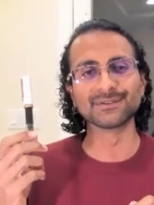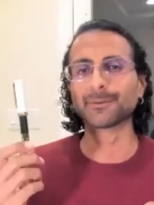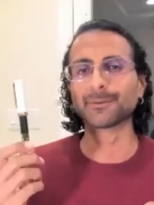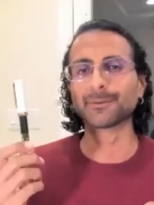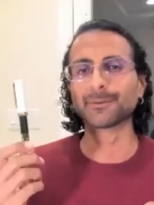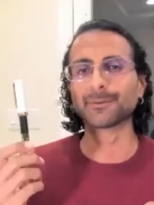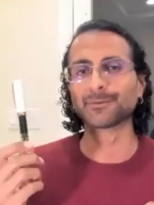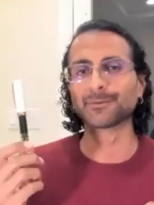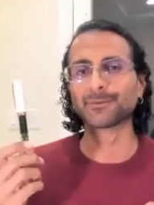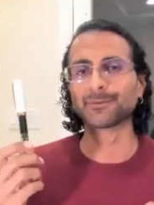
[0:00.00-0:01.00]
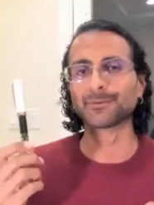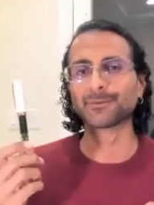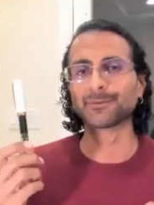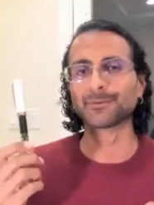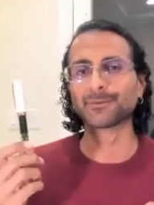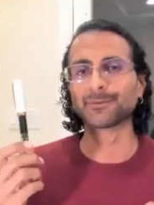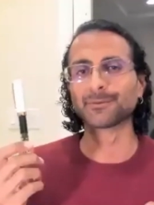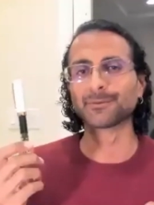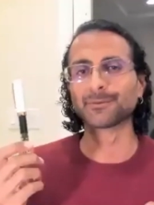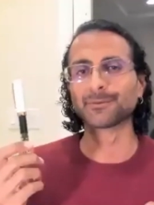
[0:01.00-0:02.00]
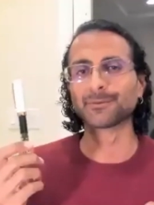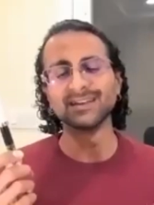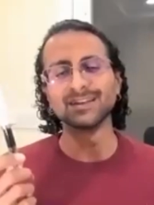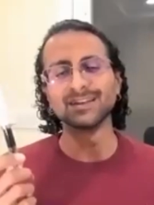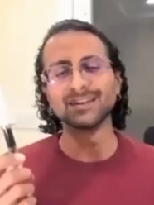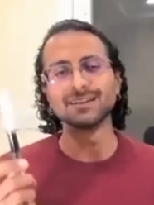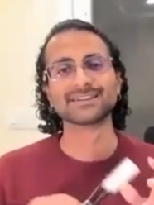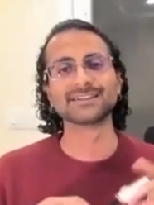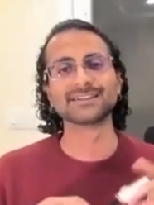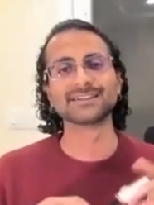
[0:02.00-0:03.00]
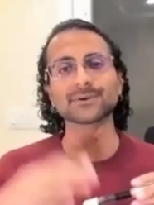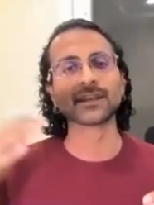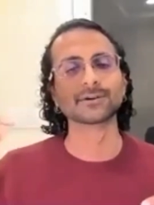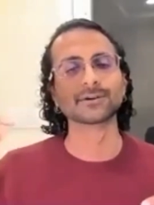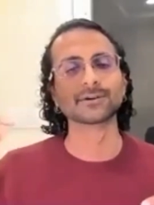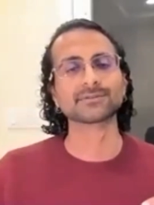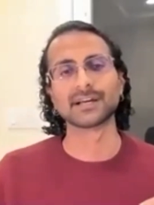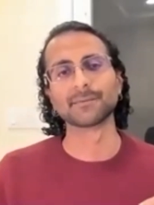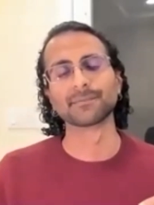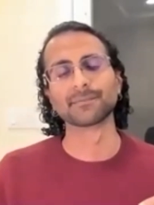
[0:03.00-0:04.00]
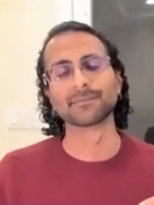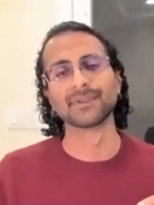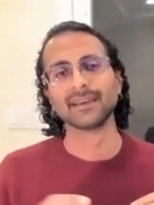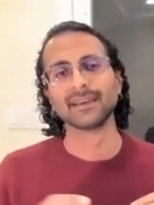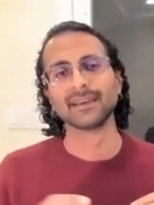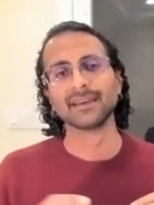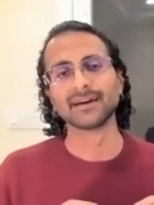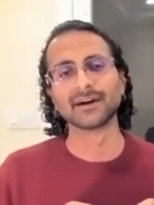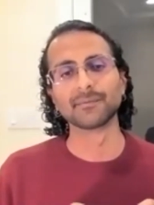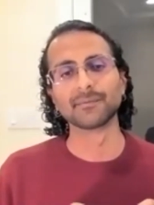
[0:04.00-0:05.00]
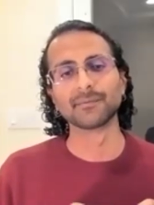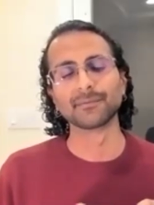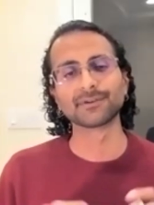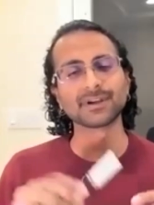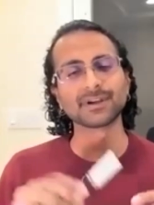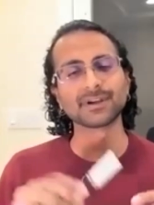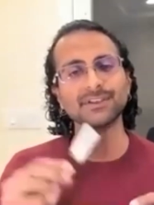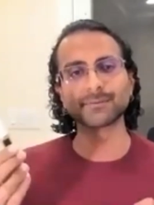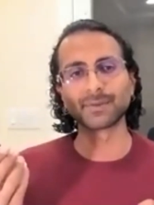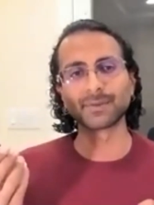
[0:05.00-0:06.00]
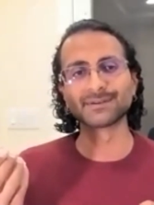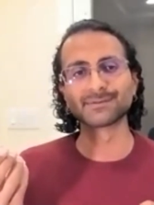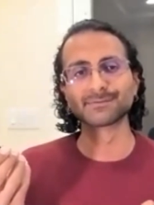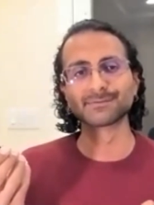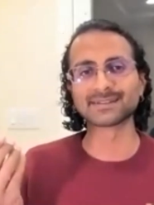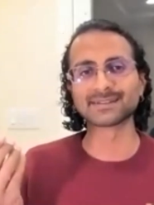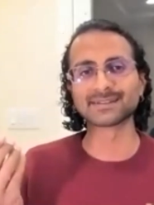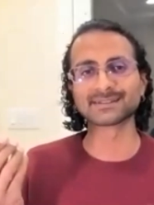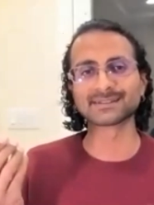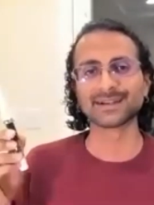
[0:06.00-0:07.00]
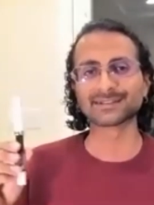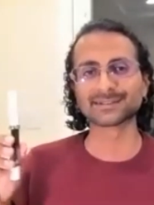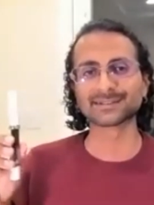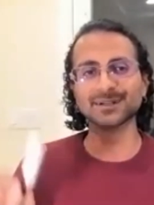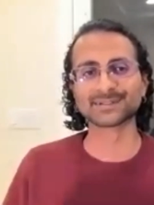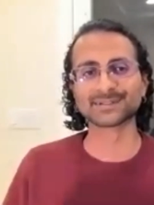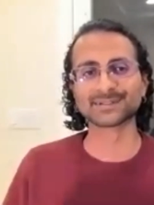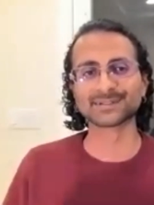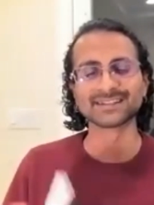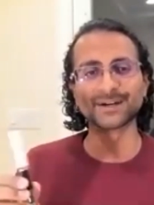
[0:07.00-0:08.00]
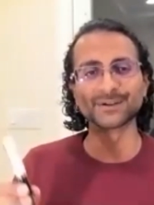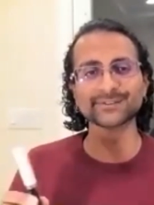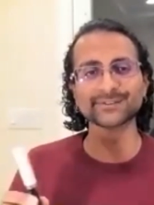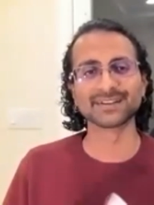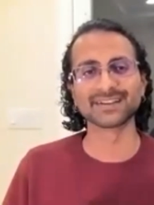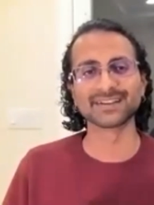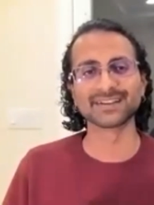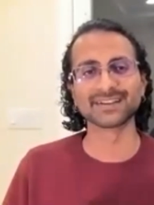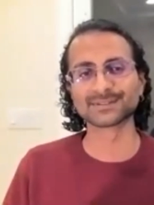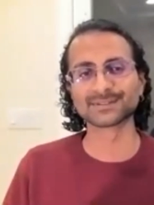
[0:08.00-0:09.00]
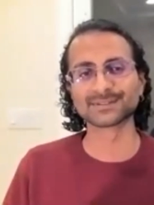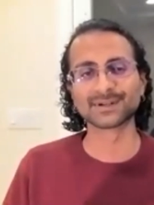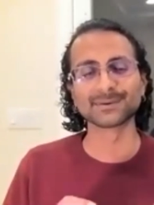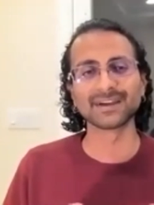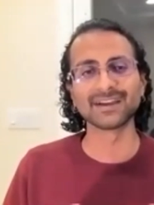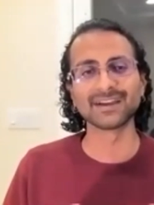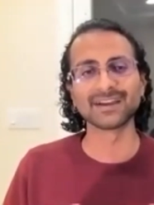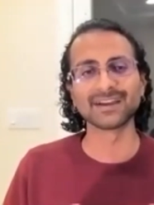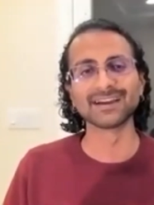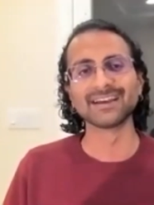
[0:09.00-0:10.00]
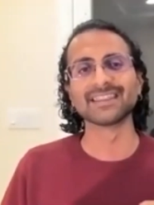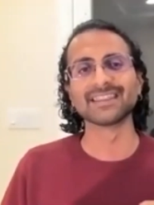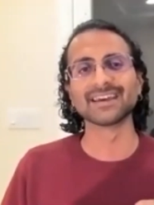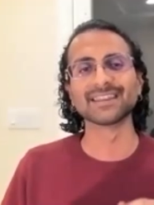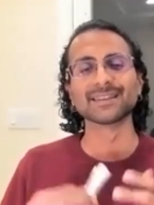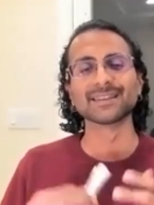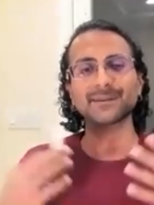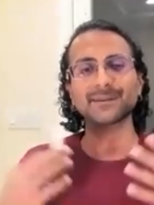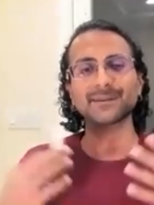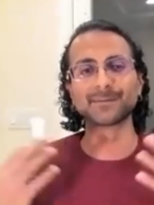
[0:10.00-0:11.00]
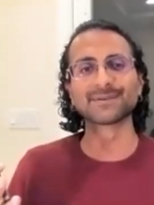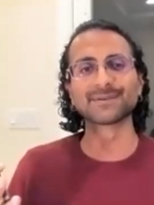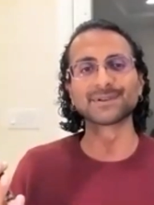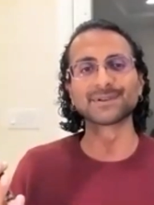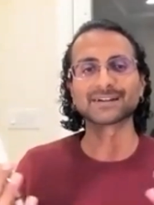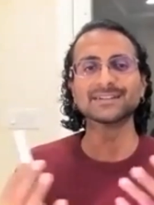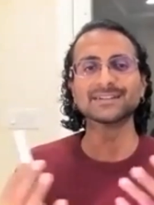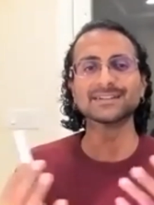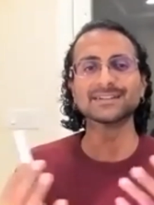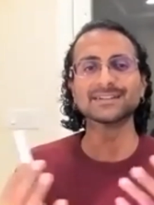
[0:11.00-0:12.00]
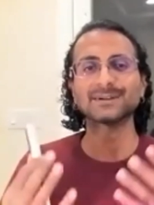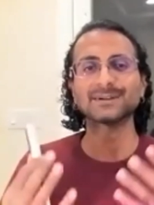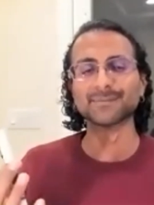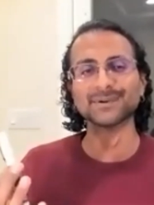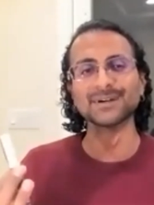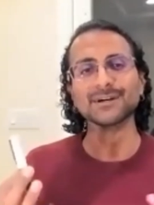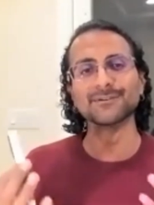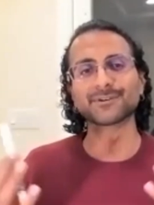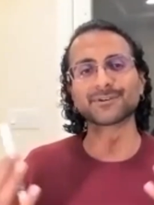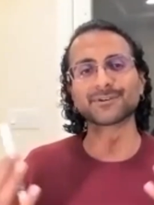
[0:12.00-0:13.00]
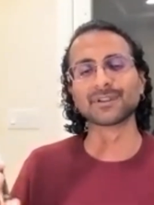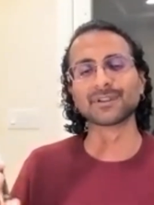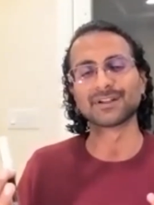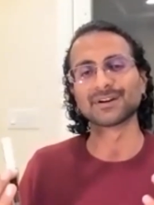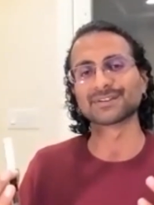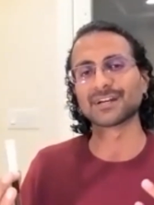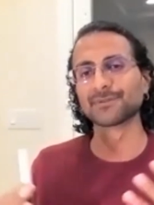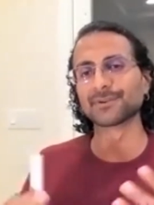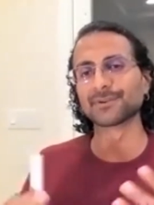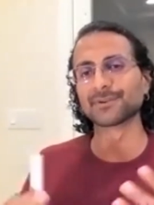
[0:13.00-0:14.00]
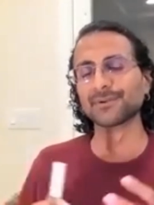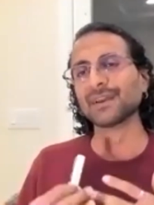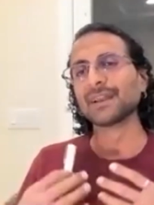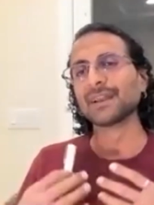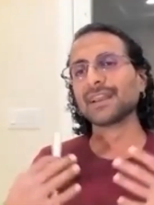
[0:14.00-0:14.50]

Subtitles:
up for very long, right? It's going to degrade over time. But if I treat my pen nicely and I just set it down gently and I store it away, then the pen will actually hold up for a really long time. So